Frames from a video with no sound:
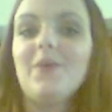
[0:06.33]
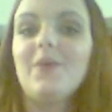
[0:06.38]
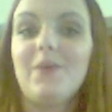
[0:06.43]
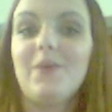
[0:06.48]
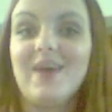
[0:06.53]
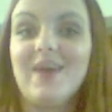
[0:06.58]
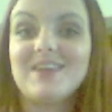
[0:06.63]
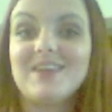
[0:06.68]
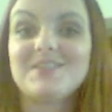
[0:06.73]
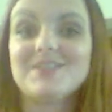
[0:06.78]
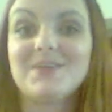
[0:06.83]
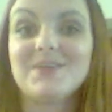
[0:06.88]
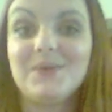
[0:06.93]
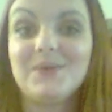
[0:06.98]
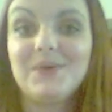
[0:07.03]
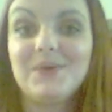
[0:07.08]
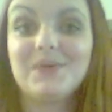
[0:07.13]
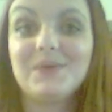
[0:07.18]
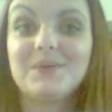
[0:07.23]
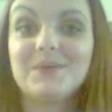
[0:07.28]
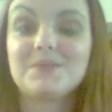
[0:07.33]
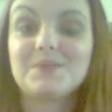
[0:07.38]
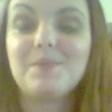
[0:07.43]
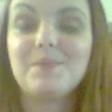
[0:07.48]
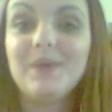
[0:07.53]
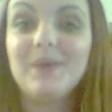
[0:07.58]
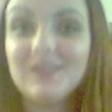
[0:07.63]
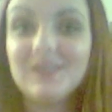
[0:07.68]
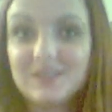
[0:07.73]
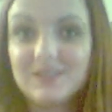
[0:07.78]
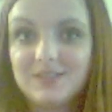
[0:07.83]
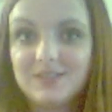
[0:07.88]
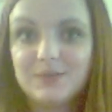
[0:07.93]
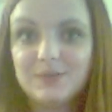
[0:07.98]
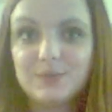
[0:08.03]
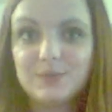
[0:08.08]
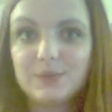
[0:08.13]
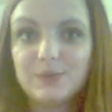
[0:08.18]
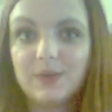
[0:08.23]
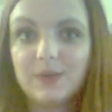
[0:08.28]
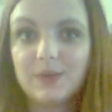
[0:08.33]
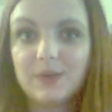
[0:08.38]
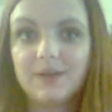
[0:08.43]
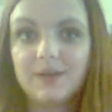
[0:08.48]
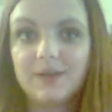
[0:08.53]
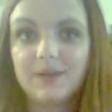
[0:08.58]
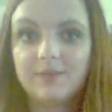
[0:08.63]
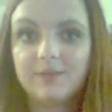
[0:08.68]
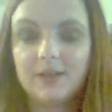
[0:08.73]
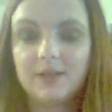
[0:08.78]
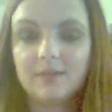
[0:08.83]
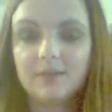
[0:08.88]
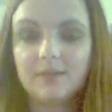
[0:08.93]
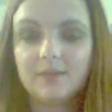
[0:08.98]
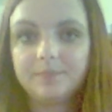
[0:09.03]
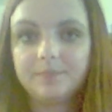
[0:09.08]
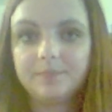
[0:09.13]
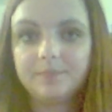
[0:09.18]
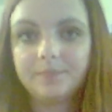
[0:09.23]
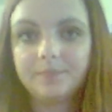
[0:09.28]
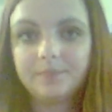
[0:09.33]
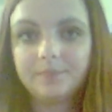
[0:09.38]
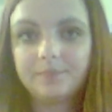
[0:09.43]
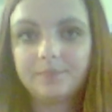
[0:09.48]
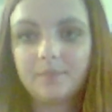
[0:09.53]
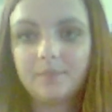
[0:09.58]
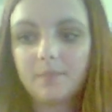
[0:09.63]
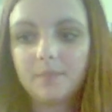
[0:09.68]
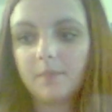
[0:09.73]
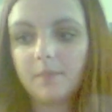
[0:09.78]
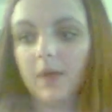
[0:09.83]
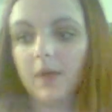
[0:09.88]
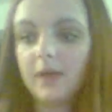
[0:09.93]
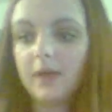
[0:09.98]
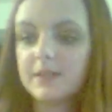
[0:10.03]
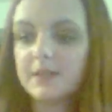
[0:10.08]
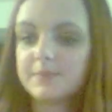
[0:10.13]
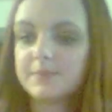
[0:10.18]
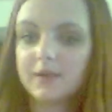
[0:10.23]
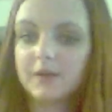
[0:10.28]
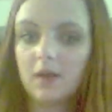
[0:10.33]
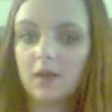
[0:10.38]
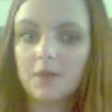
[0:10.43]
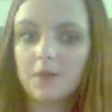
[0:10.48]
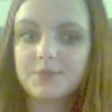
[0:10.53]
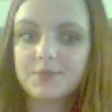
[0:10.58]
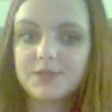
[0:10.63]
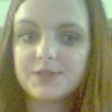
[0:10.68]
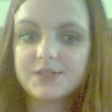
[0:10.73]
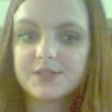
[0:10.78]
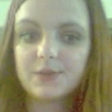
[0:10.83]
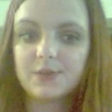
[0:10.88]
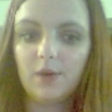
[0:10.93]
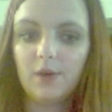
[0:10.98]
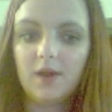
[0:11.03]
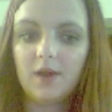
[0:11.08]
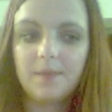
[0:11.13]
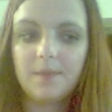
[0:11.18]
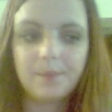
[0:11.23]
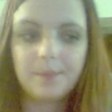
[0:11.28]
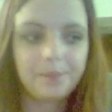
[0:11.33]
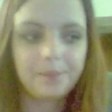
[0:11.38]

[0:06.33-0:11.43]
Okay, so here goes part 2 of, I guess my adoption story.